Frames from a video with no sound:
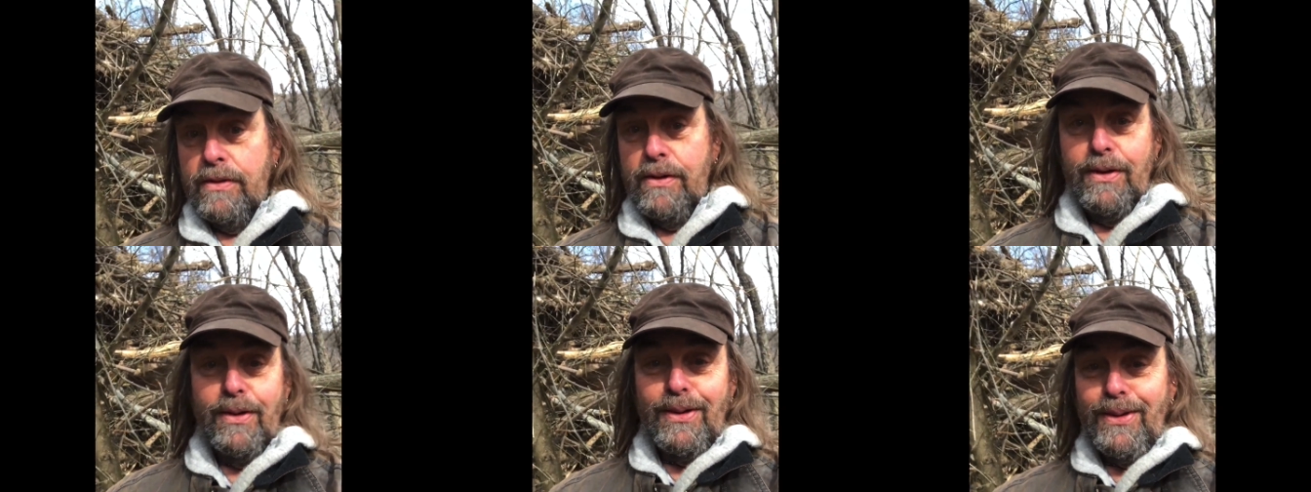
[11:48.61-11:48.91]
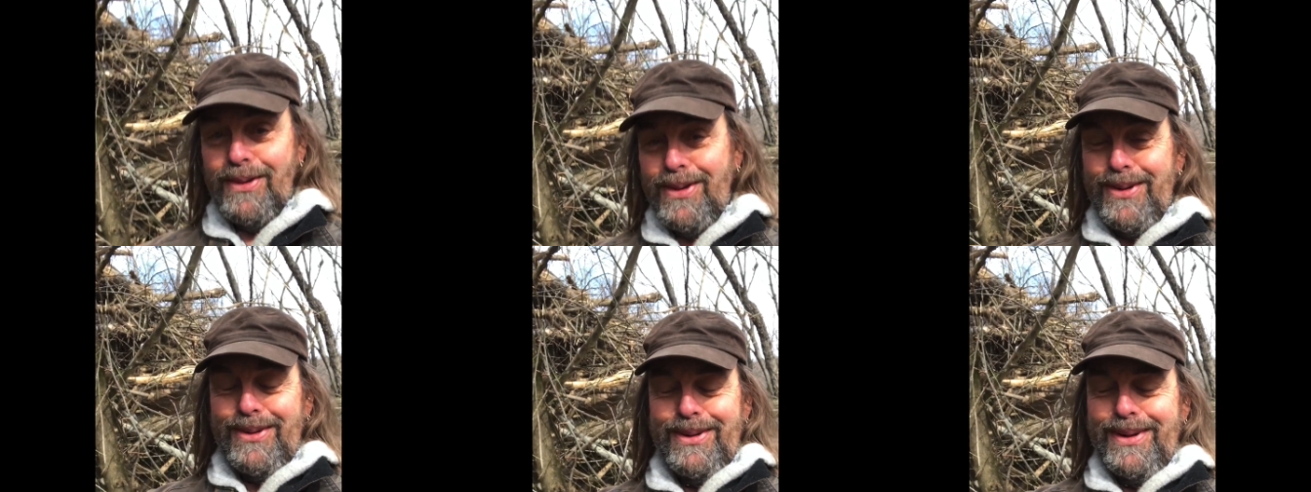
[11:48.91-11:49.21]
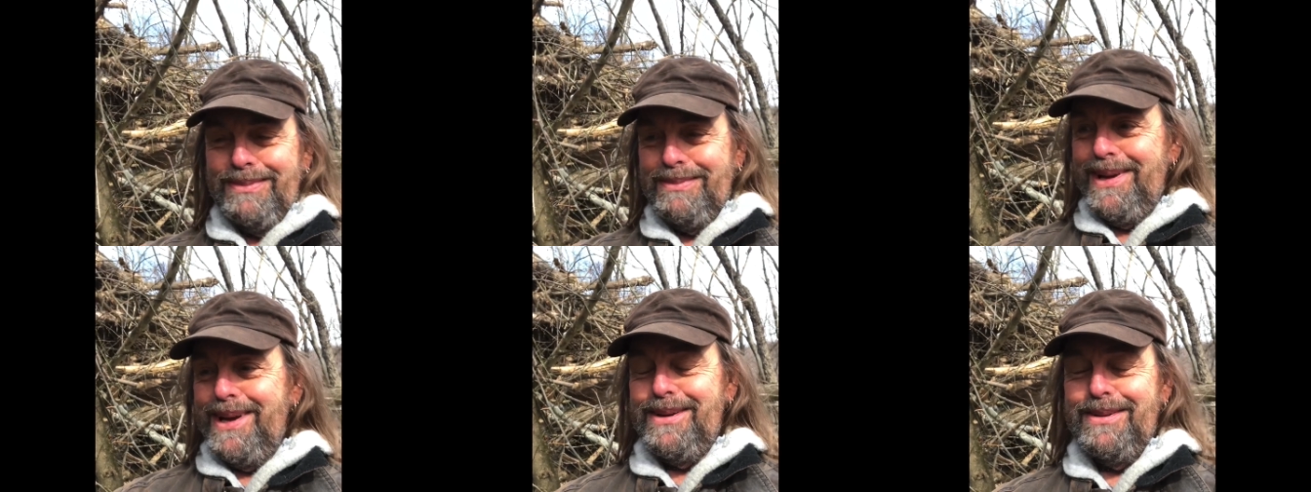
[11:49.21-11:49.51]
Or
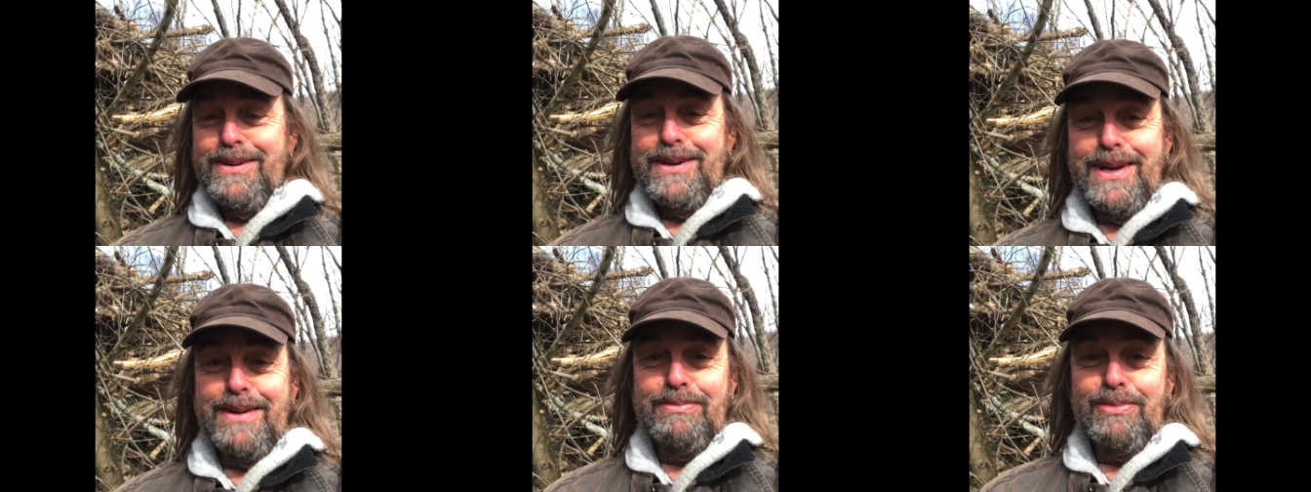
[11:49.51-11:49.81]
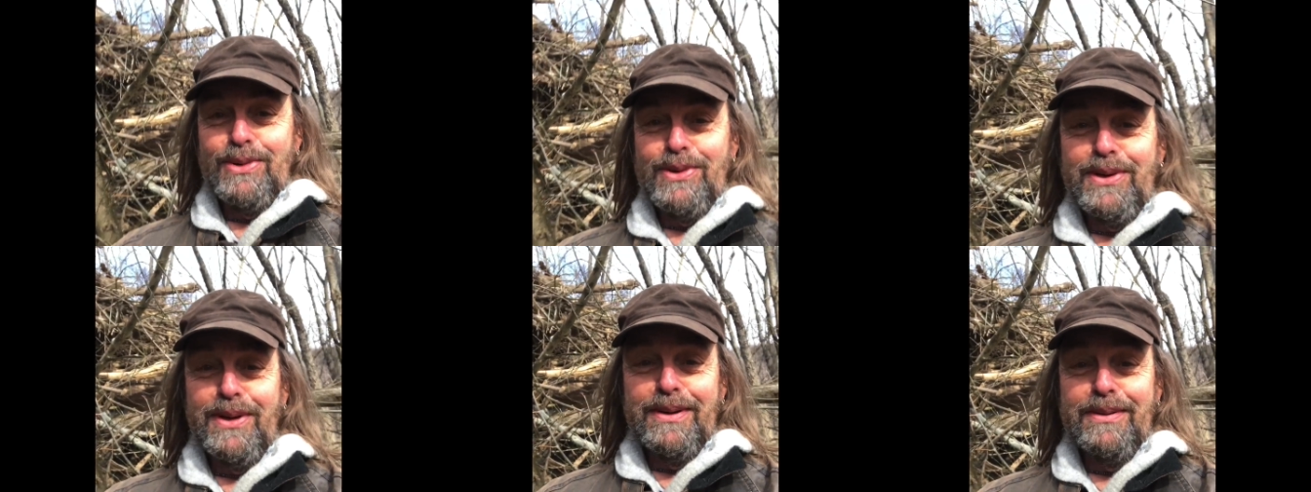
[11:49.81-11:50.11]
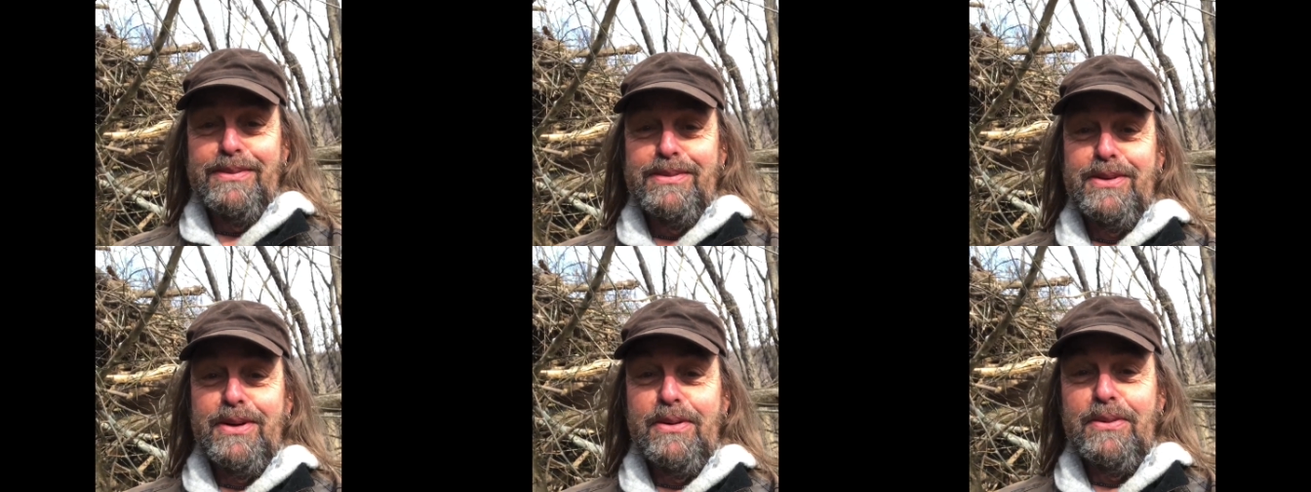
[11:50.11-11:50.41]
I'm getting deep on you.
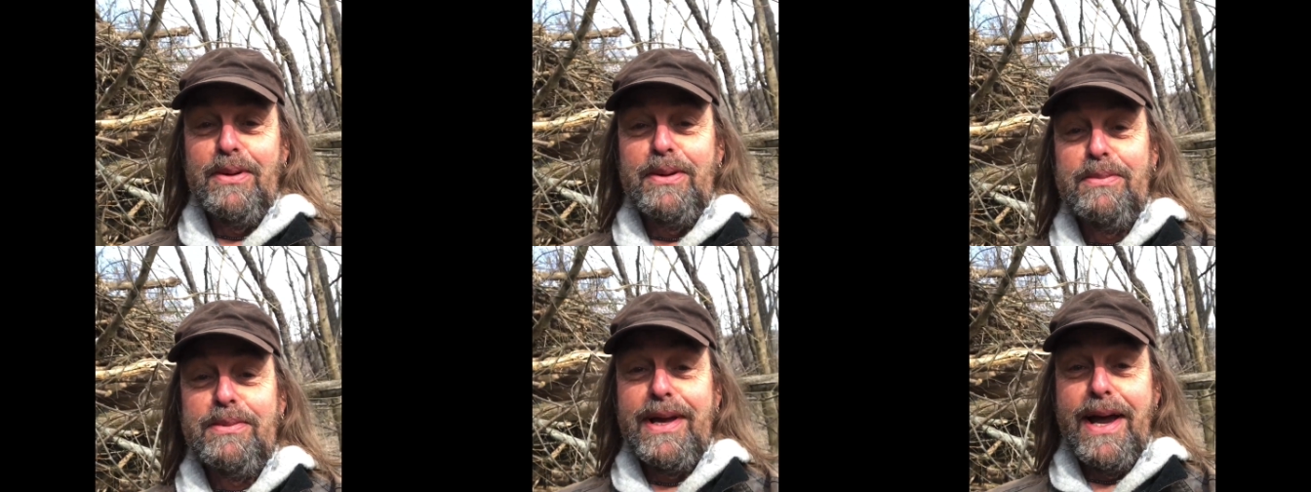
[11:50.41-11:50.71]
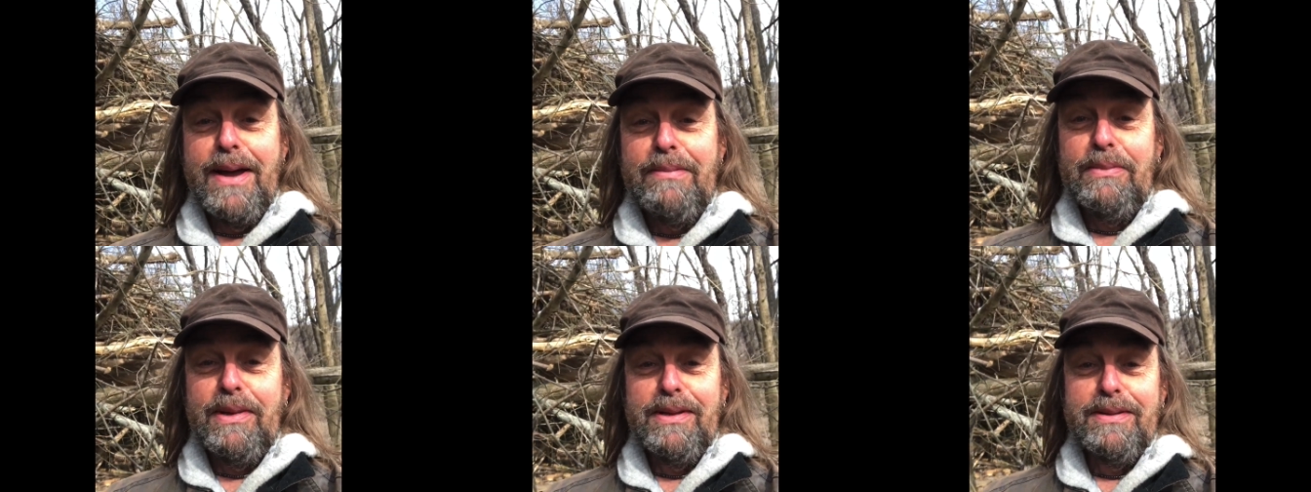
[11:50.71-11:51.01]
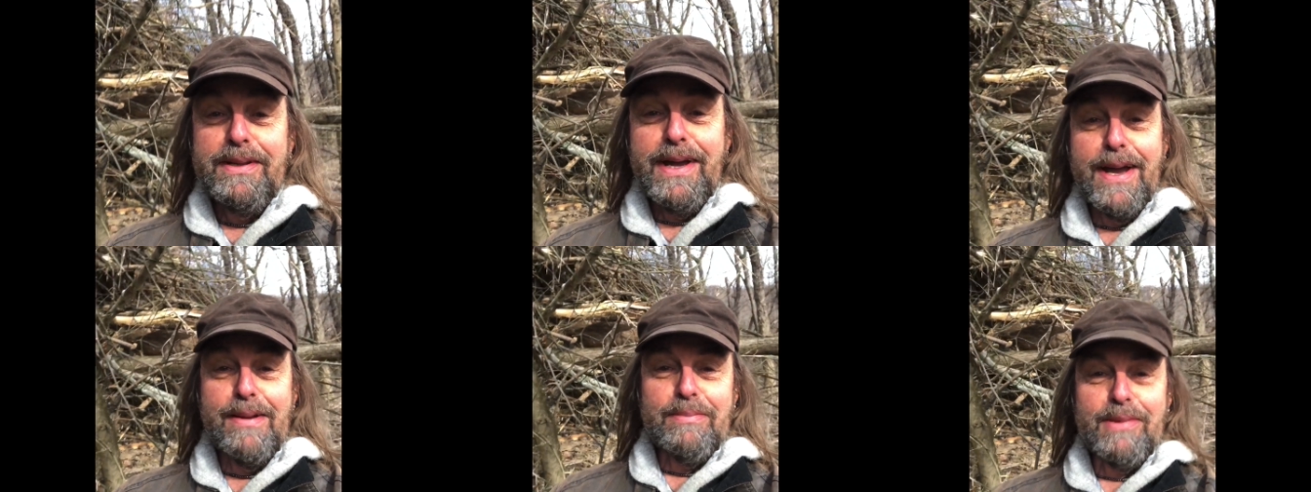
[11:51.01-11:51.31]
So time
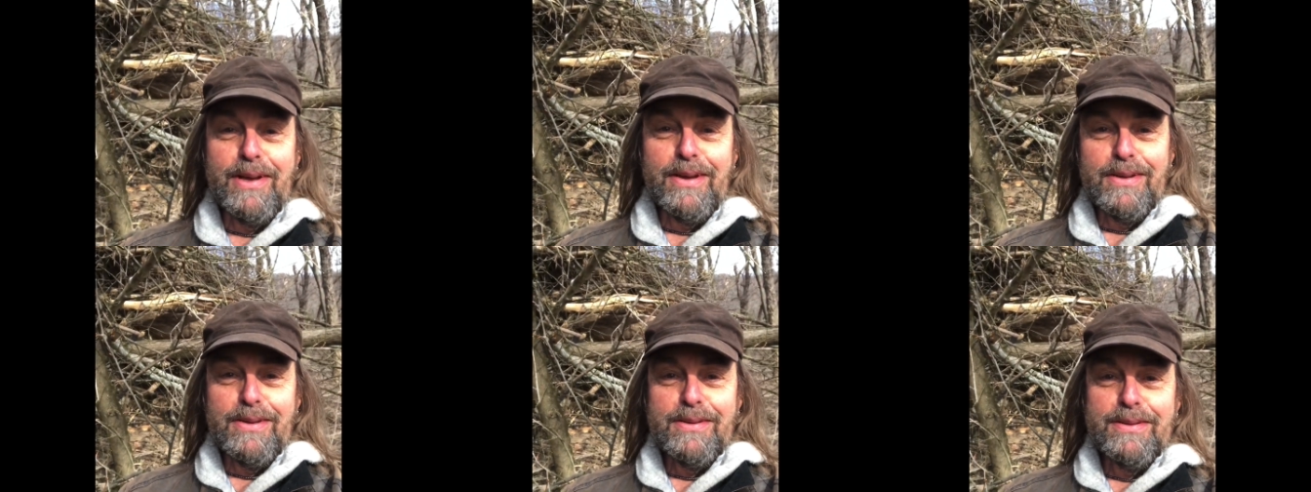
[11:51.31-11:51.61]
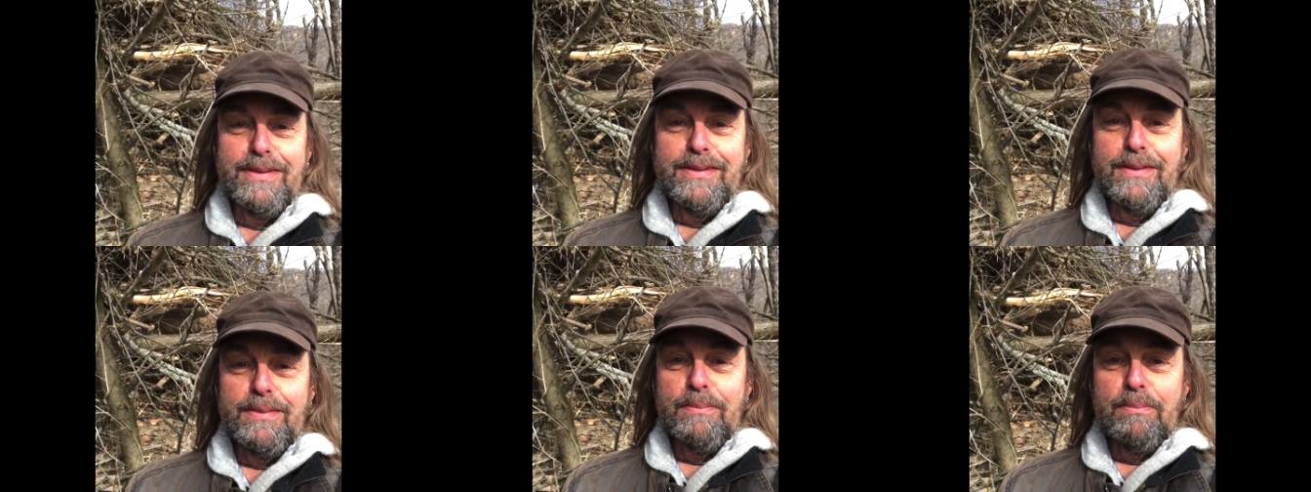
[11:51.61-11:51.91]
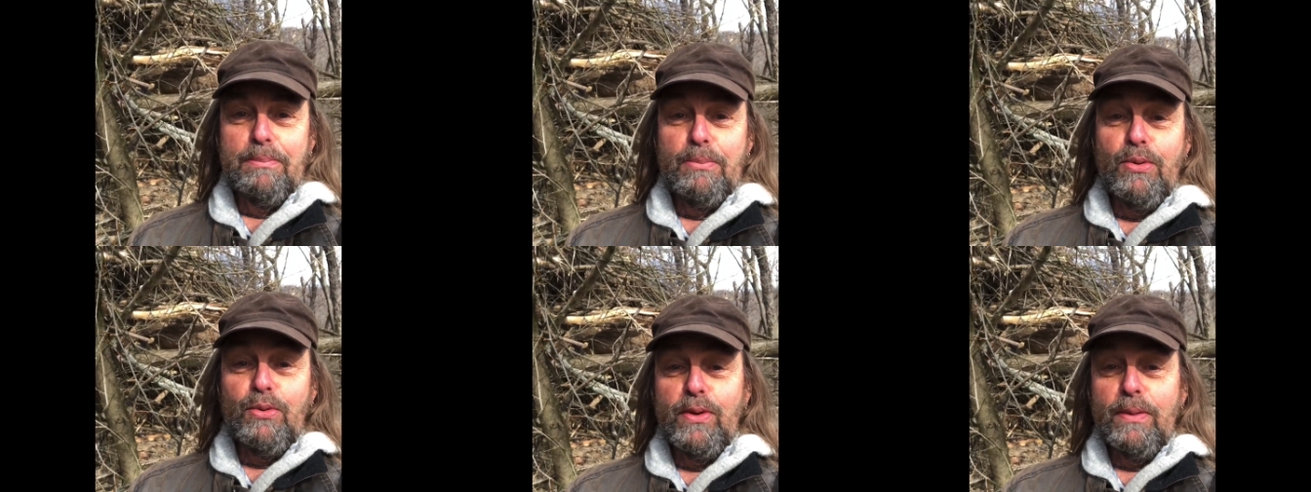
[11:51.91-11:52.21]
to
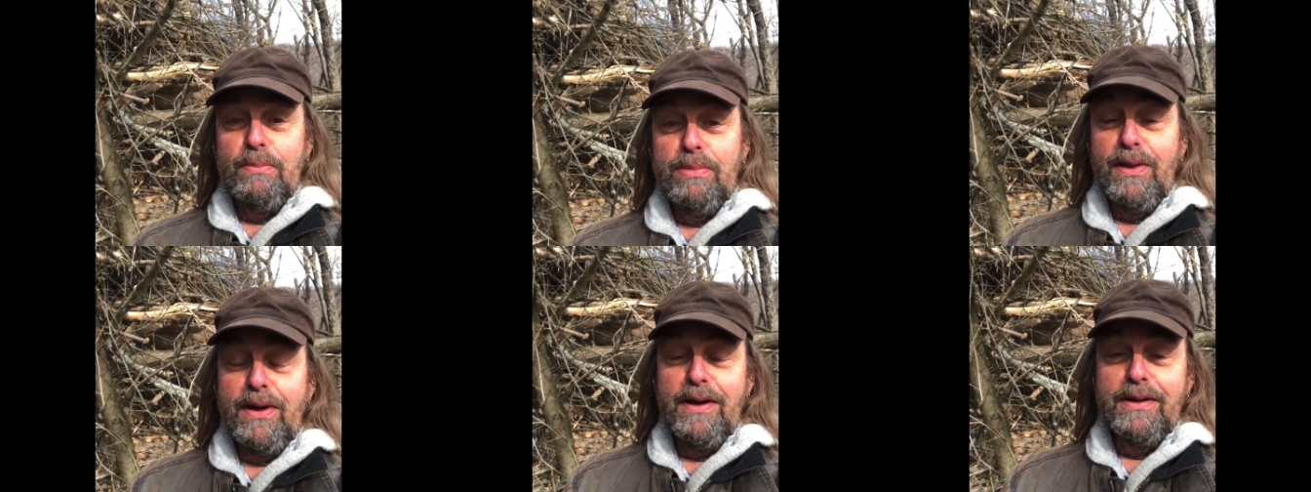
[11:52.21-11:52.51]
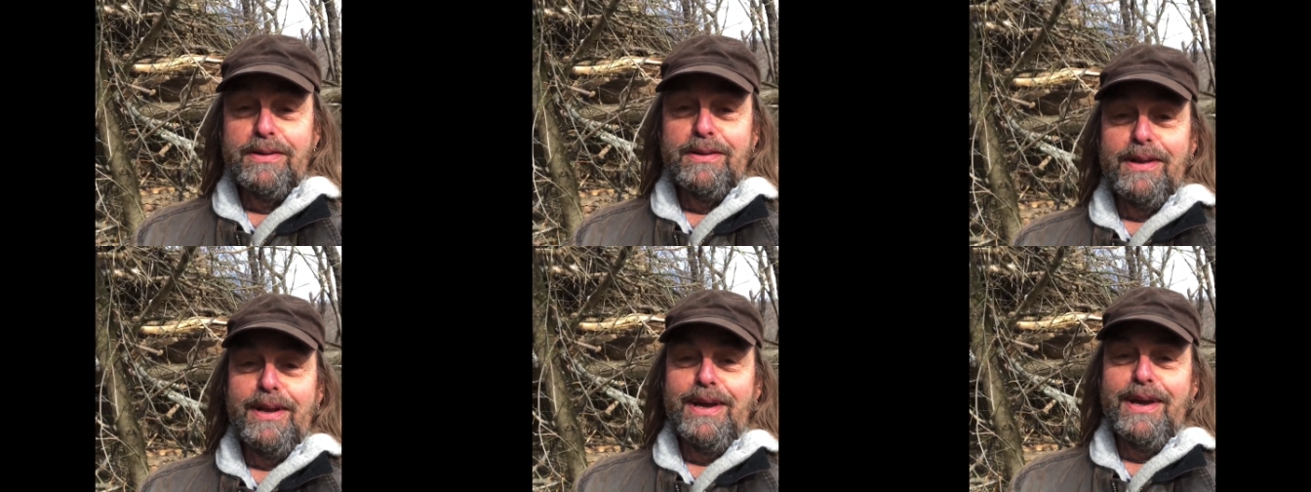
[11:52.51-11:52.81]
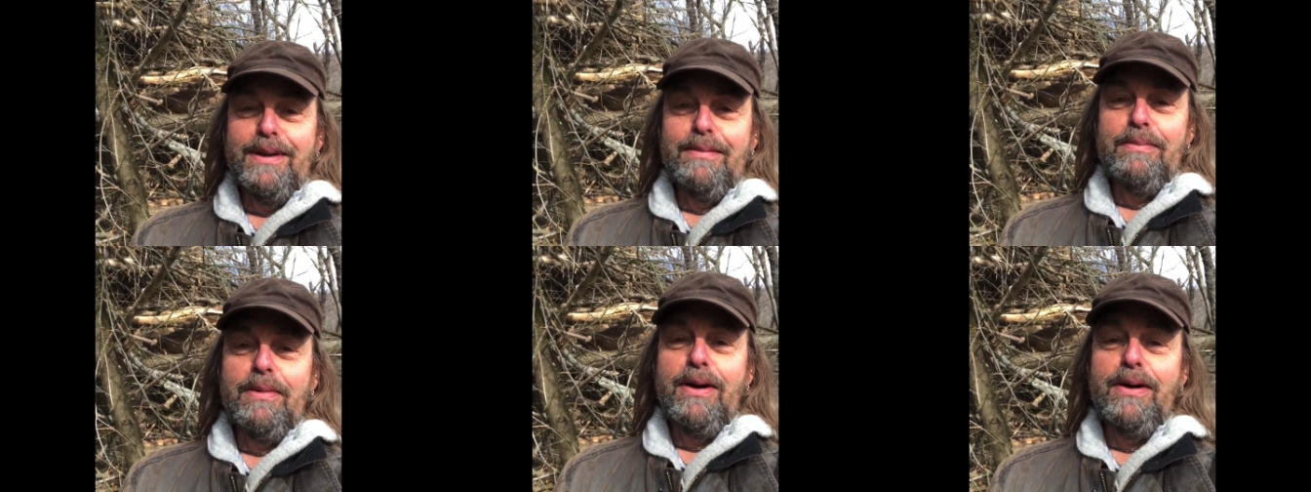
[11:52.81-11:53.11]
pull the plug today.